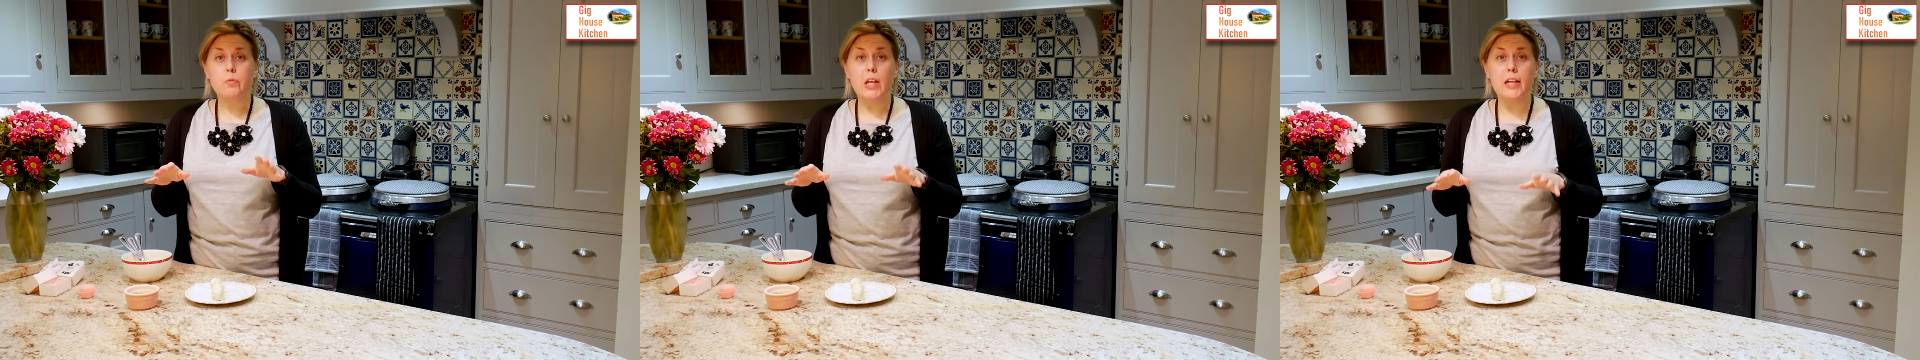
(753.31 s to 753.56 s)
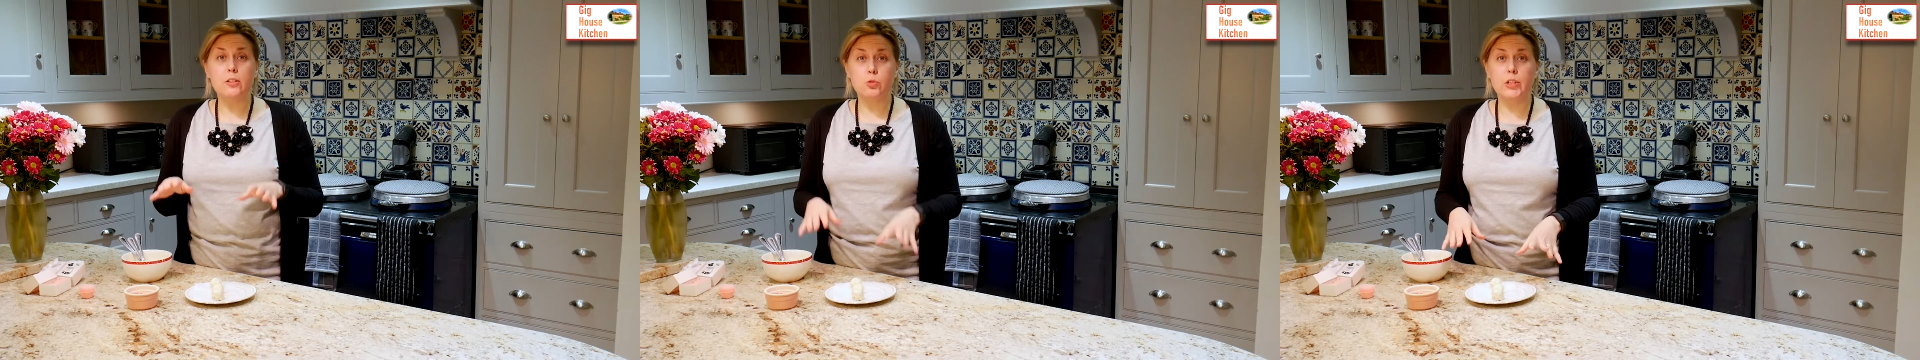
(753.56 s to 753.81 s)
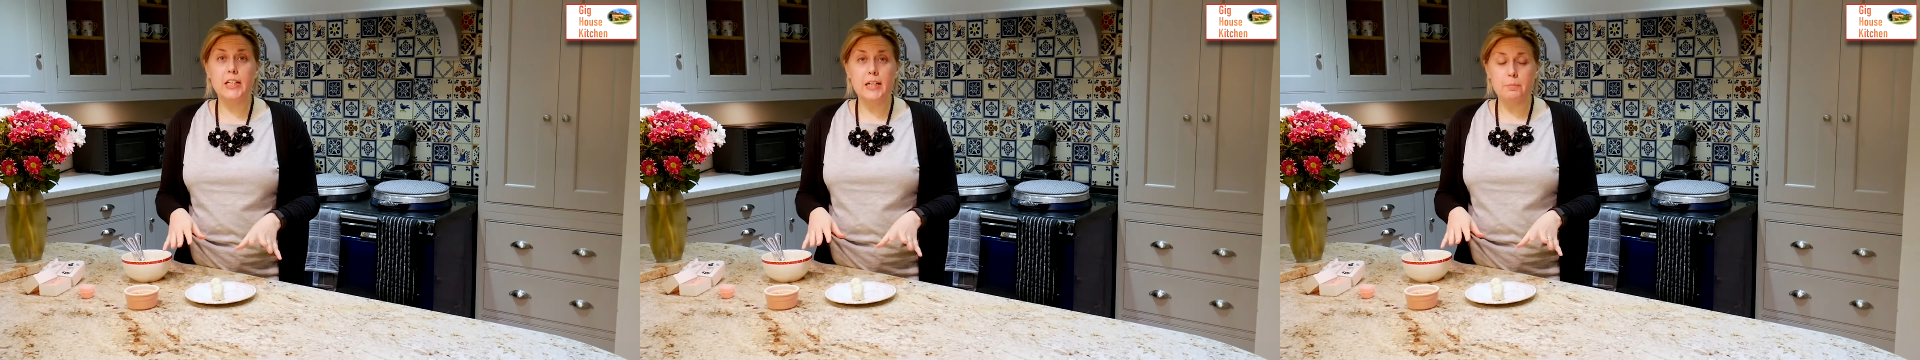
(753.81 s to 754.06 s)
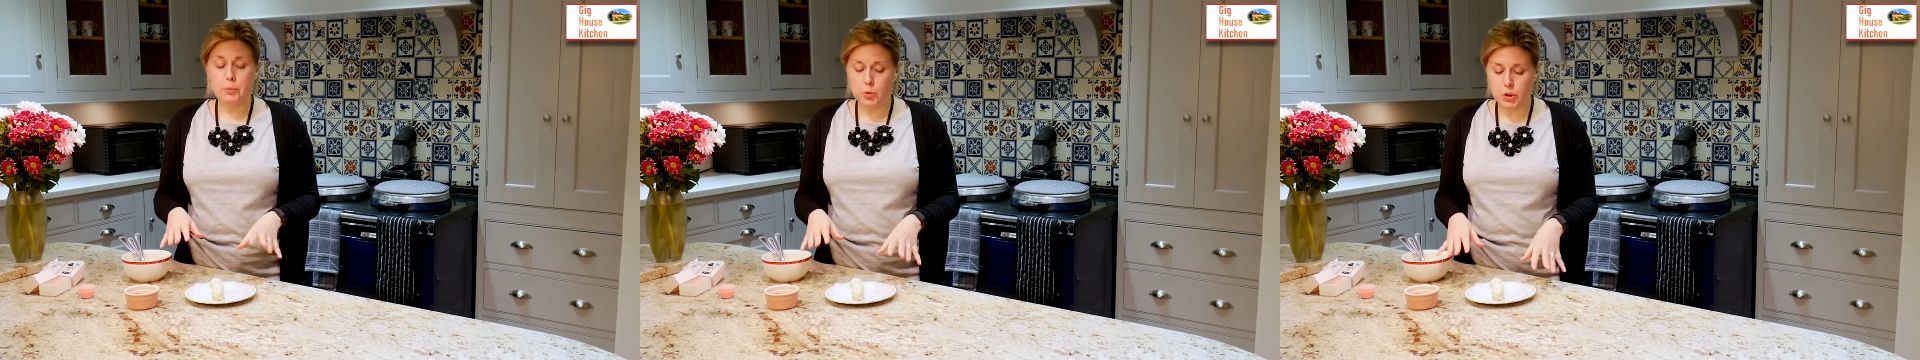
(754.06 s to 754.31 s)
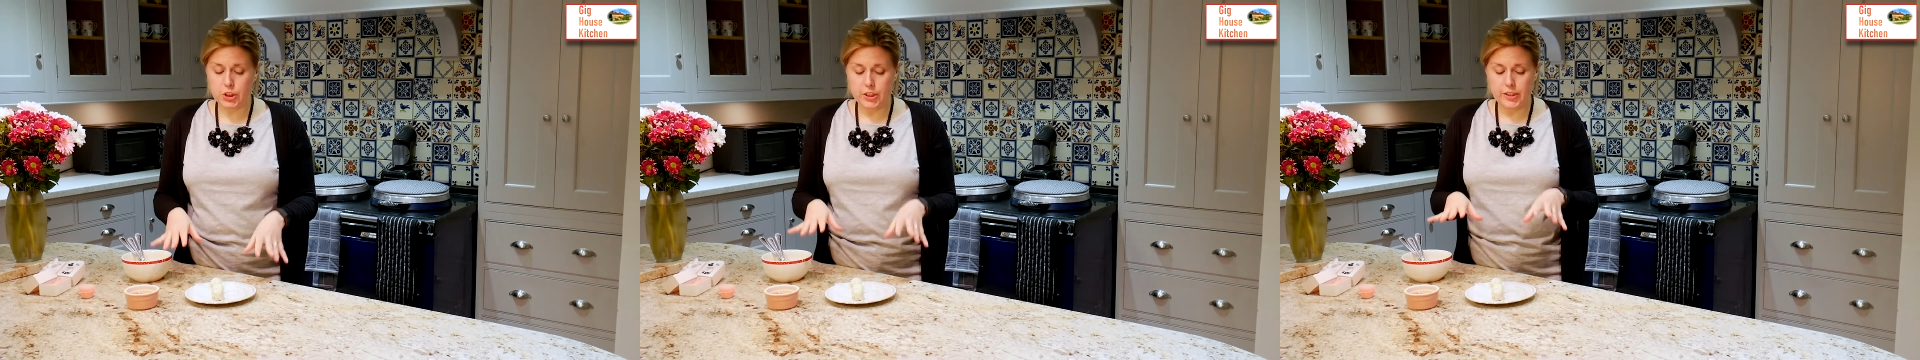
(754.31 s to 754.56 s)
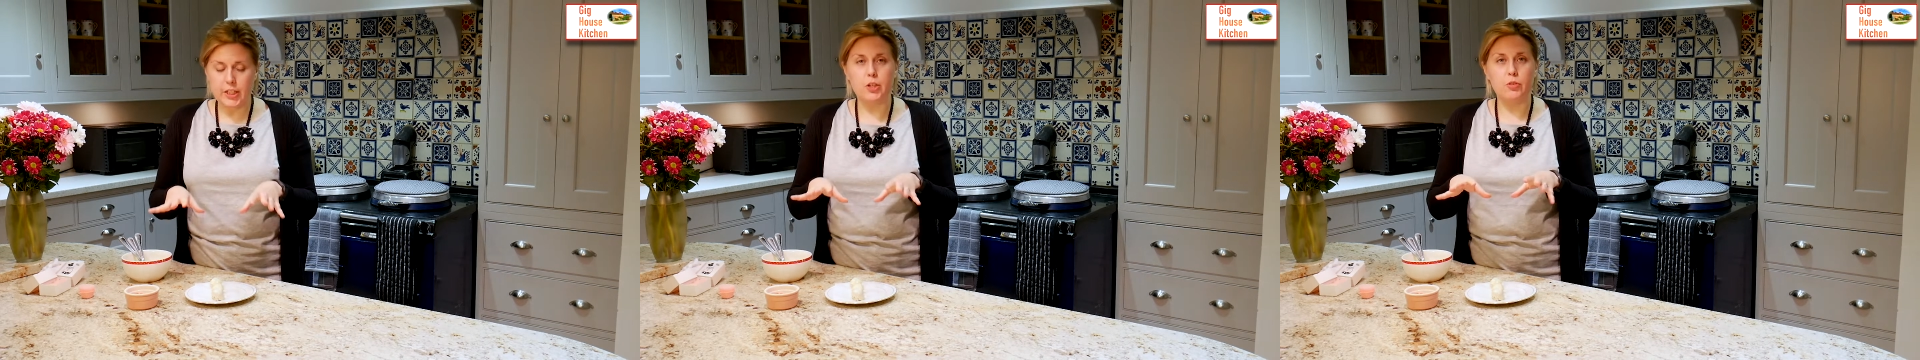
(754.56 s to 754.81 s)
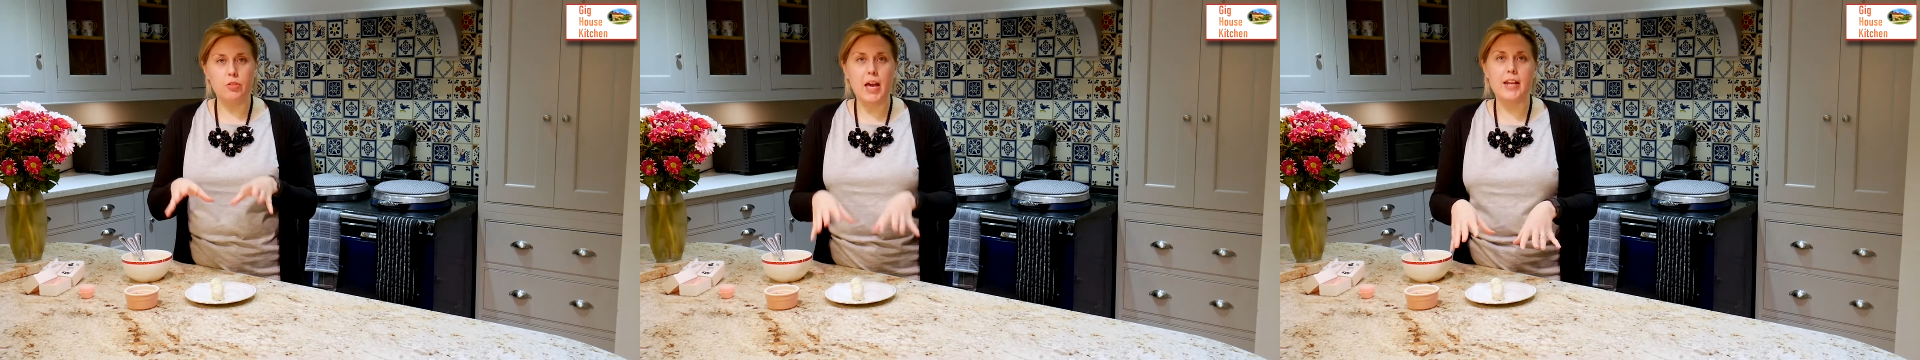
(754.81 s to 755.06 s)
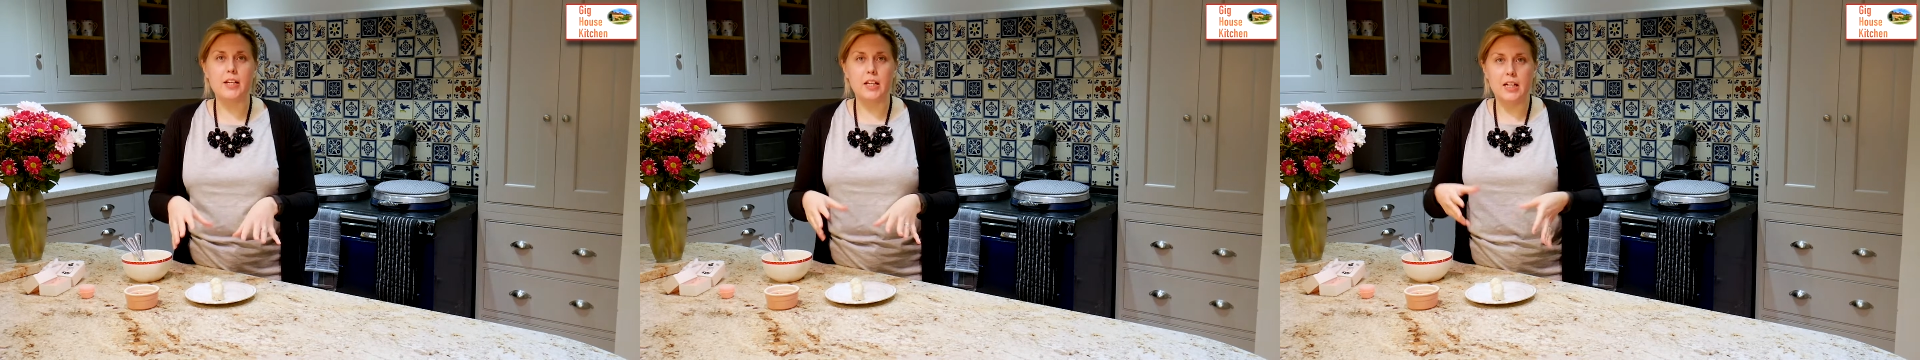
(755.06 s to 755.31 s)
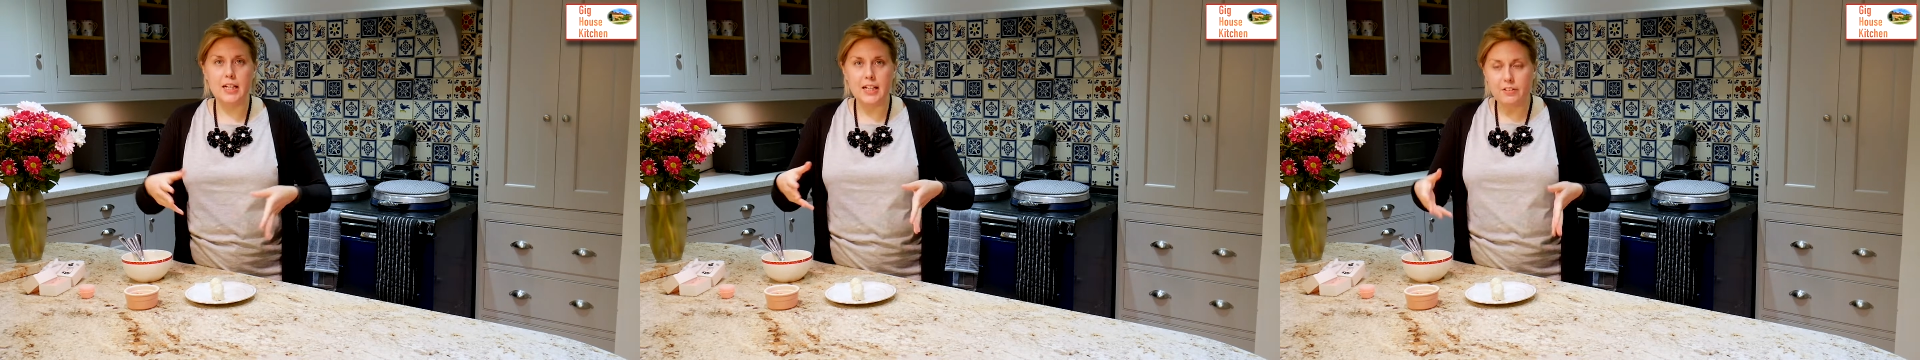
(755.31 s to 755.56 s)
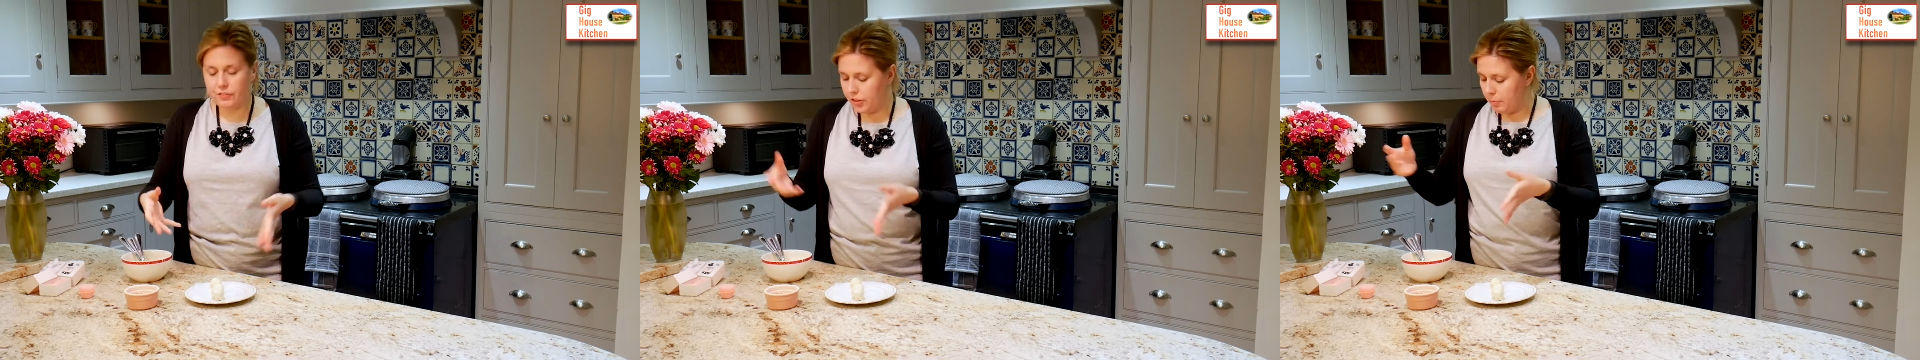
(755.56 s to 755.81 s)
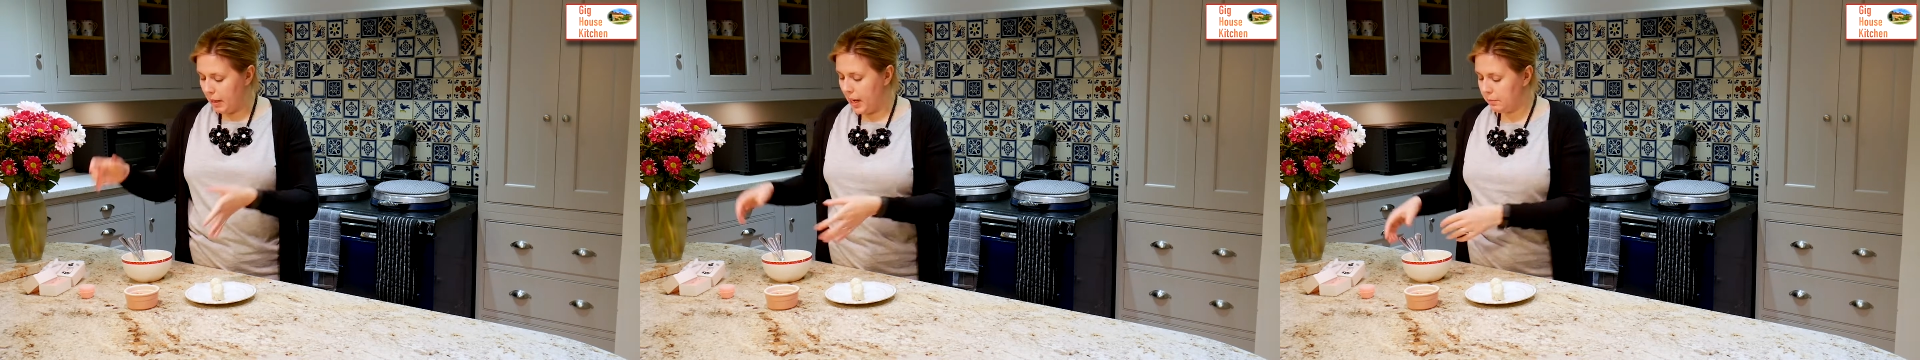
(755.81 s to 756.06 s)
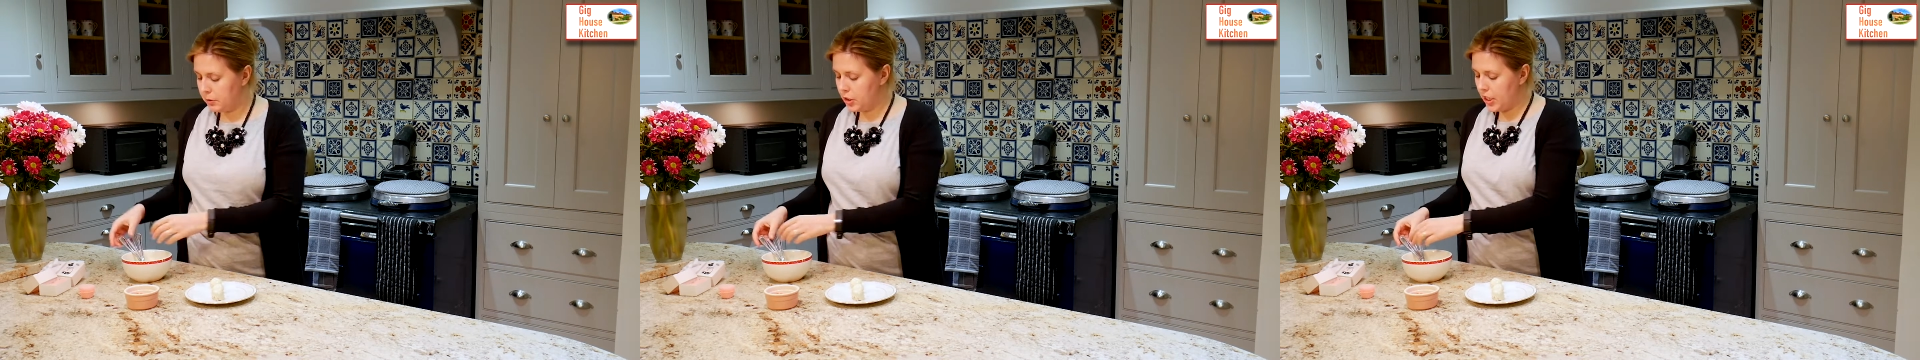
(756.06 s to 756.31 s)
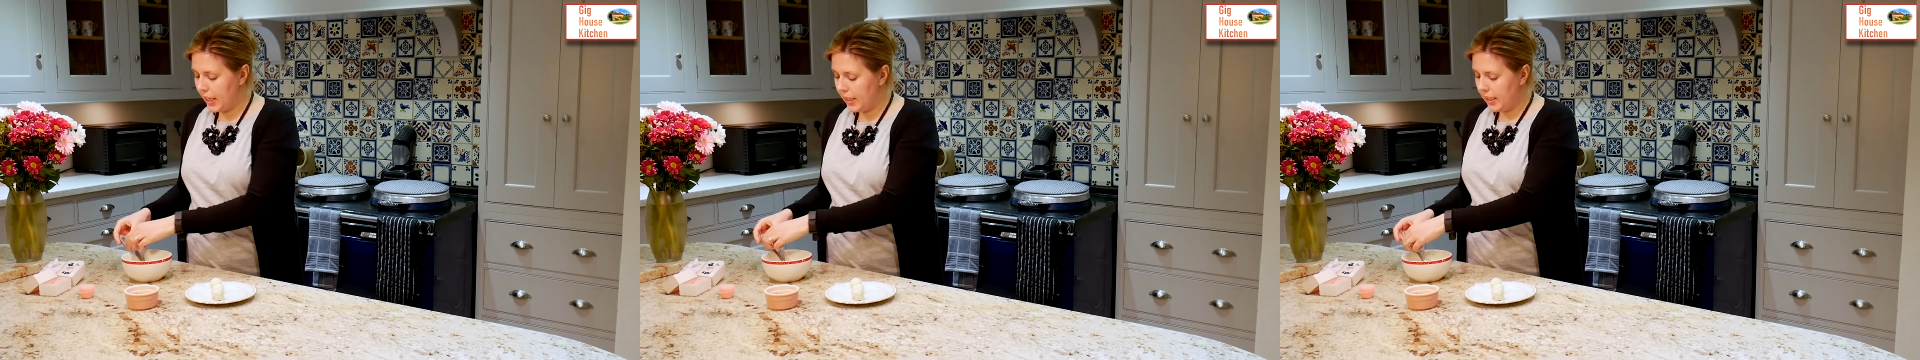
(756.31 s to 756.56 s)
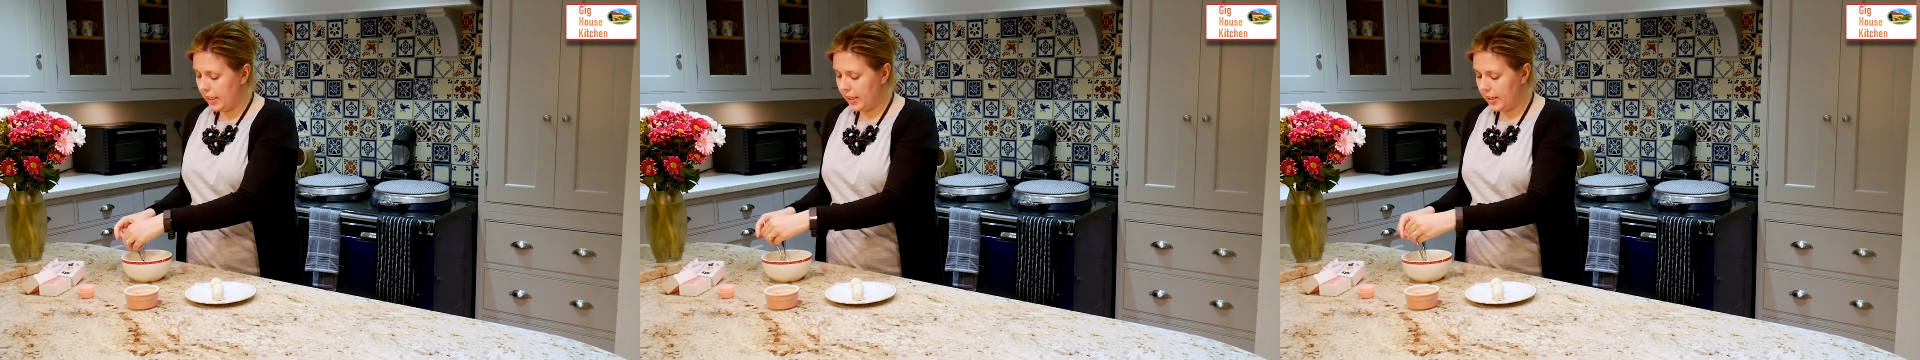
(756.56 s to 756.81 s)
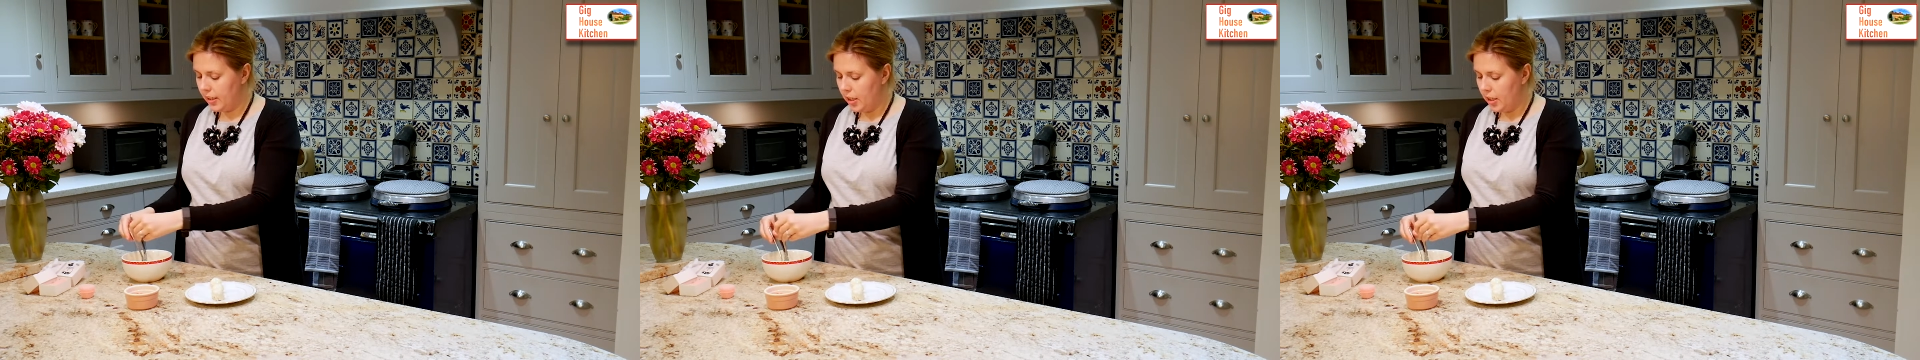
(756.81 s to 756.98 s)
it's really important that you then lift them up gently